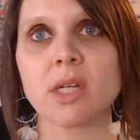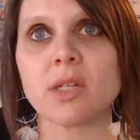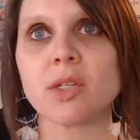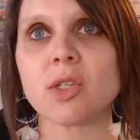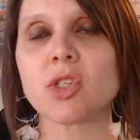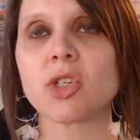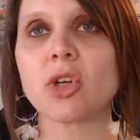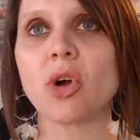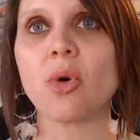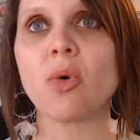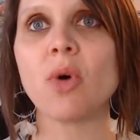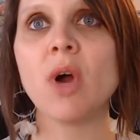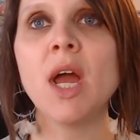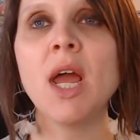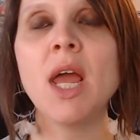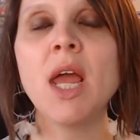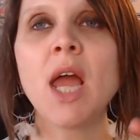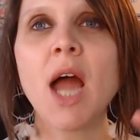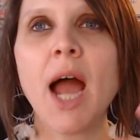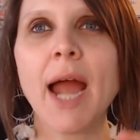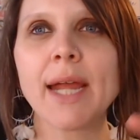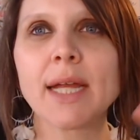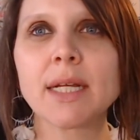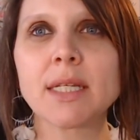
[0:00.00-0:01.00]
And so
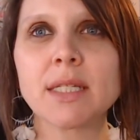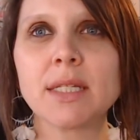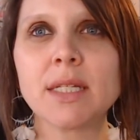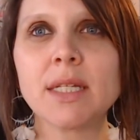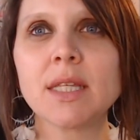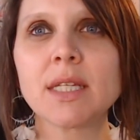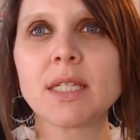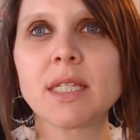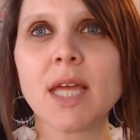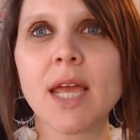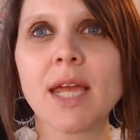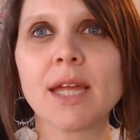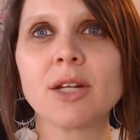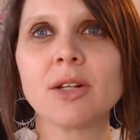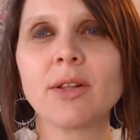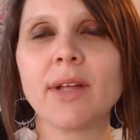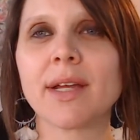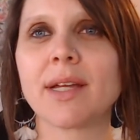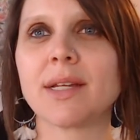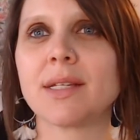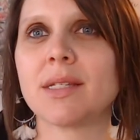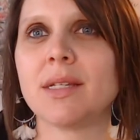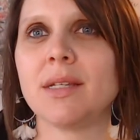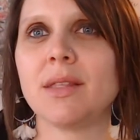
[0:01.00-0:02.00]
I could see the title, I
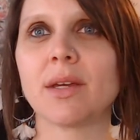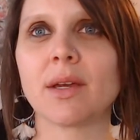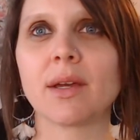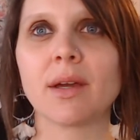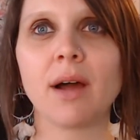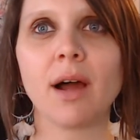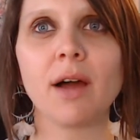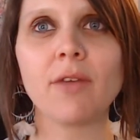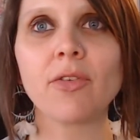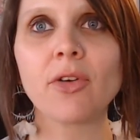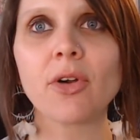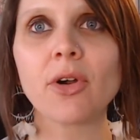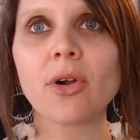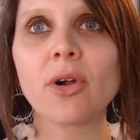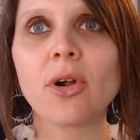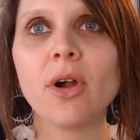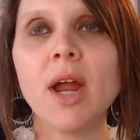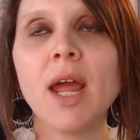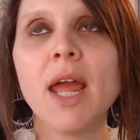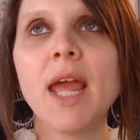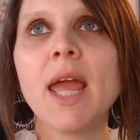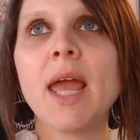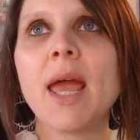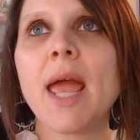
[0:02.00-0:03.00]
could see the cover,
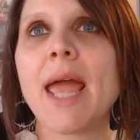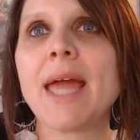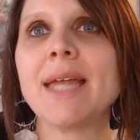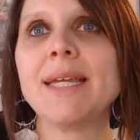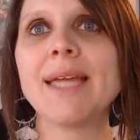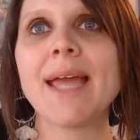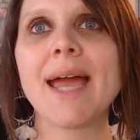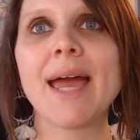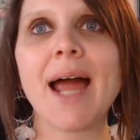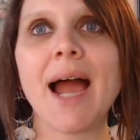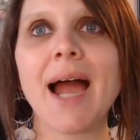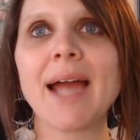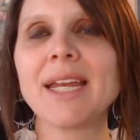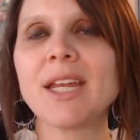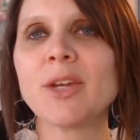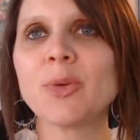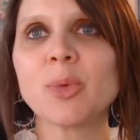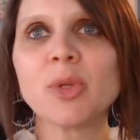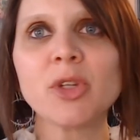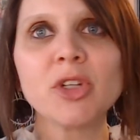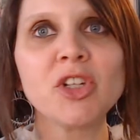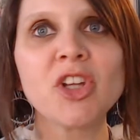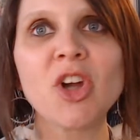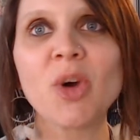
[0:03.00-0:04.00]
and yet I didn't
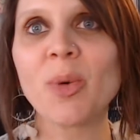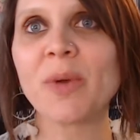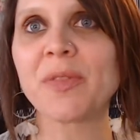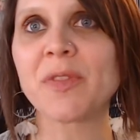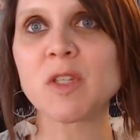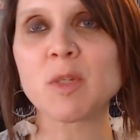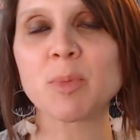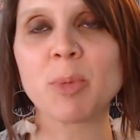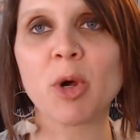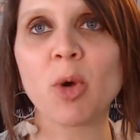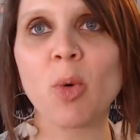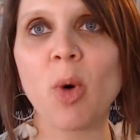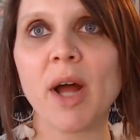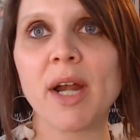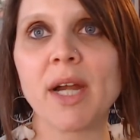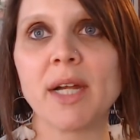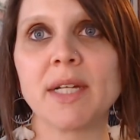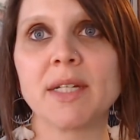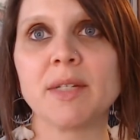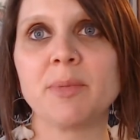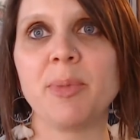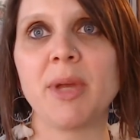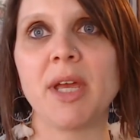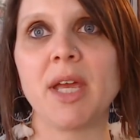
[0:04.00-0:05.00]
really know what this book
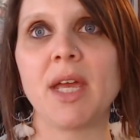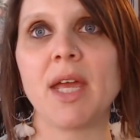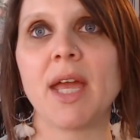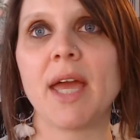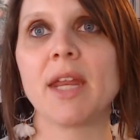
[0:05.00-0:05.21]
wanted to be.